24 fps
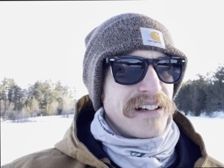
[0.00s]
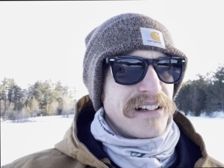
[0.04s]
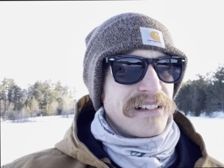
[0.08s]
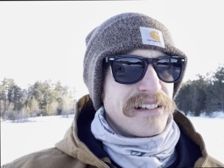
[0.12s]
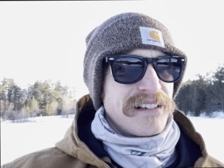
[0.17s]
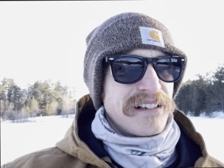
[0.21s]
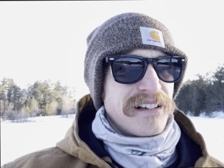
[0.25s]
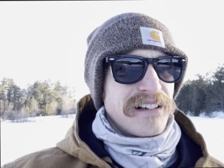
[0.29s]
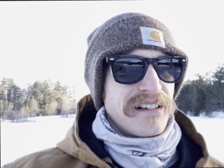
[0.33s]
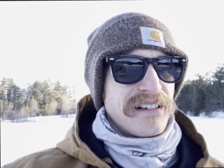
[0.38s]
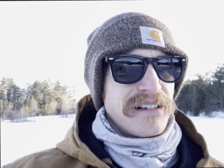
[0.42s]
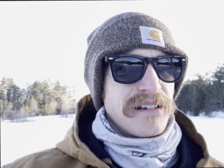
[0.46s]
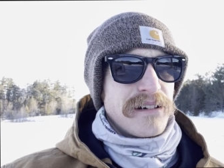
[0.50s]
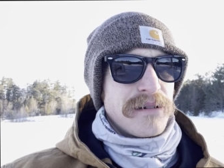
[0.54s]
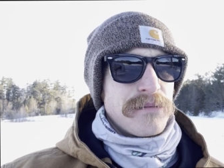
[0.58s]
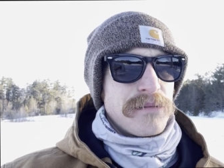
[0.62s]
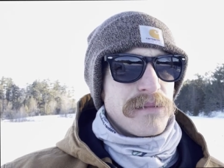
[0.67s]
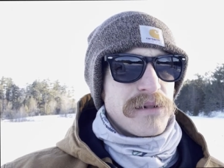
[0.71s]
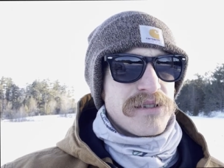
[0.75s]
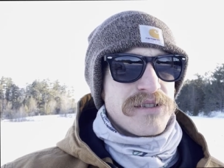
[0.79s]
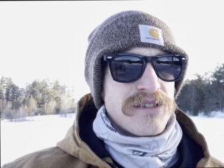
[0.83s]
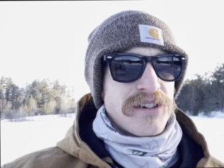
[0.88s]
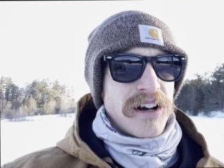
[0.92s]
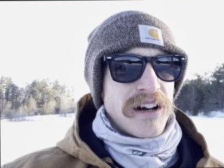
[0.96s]
I'm
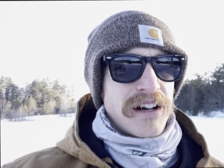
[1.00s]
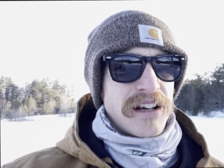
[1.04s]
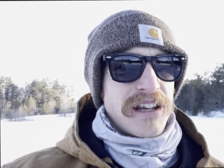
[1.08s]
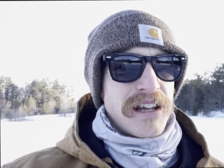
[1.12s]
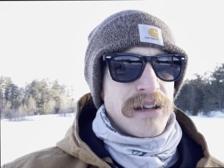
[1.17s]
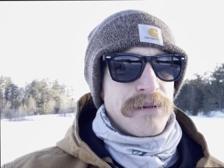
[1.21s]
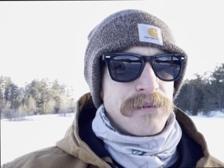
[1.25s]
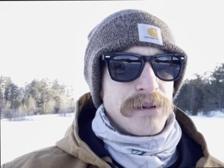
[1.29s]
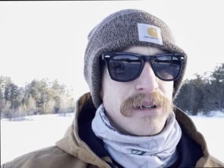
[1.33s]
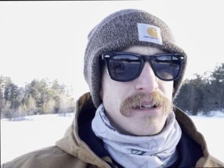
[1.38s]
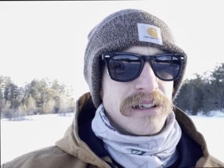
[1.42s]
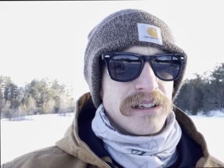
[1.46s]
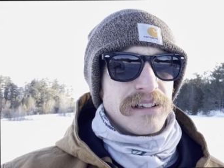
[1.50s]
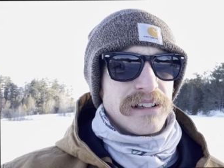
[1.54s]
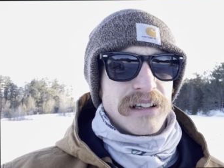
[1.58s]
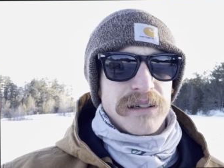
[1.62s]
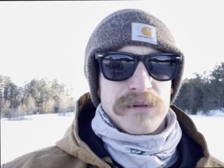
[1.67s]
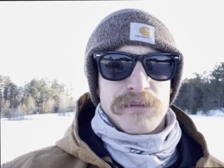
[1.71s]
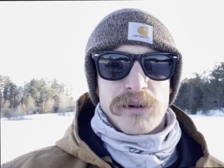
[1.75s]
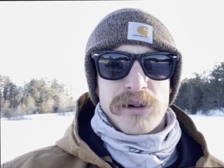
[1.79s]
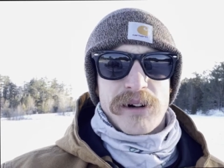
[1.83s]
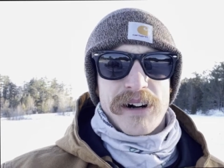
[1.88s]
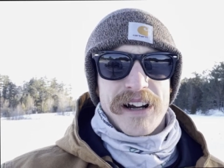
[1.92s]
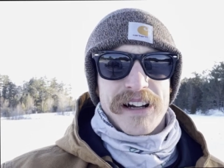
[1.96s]
going to try to keep it a little
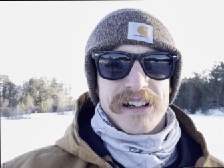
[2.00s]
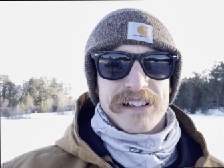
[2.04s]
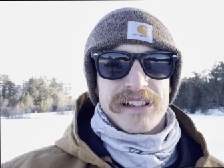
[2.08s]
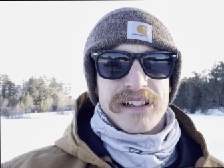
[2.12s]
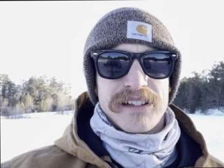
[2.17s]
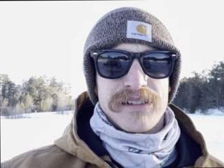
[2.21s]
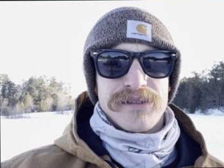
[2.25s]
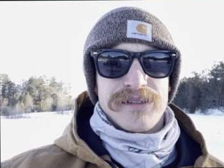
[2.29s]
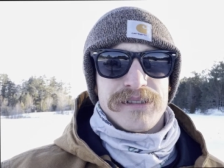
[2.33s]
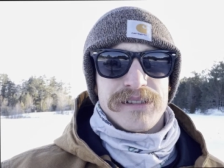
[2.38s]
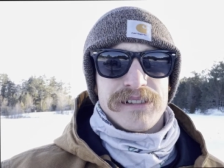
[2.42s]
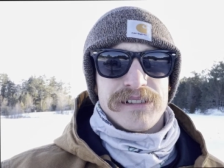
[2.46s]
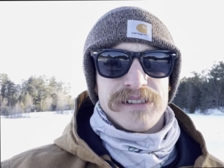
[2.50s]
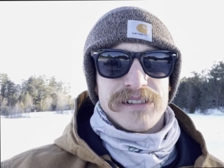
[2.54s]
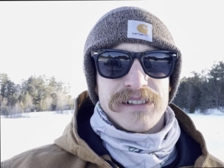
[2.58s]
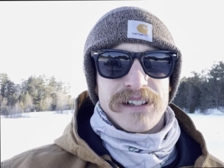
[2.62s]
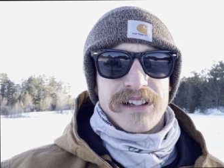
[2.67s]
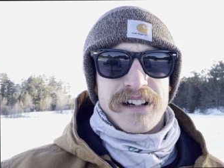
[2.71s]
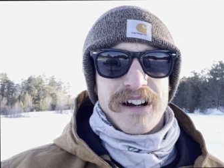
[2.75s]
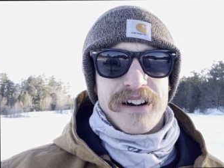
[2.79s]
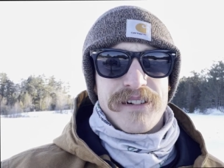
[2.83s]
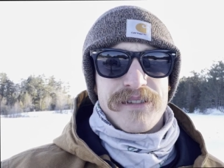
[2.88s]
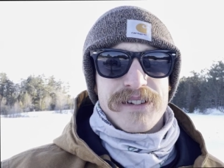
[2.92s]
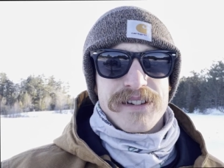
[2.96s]
more active,
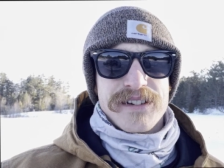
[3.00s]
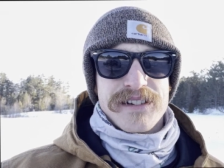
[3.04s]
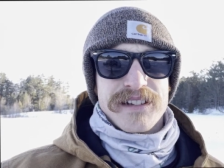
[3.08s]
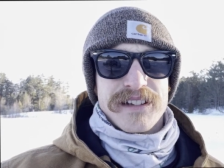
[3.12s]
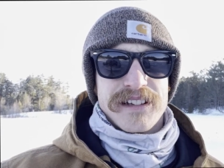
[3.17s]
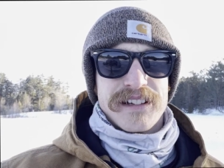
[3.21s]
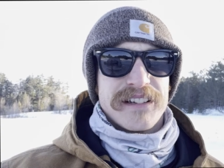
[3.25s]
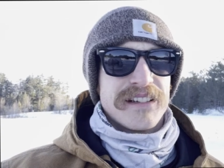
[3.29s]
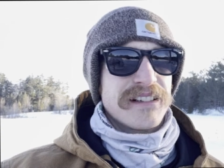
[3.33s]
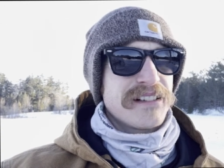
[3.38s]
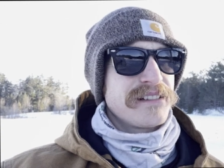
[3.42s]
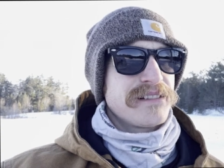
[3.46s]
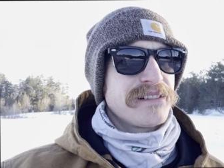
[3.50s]
obviously,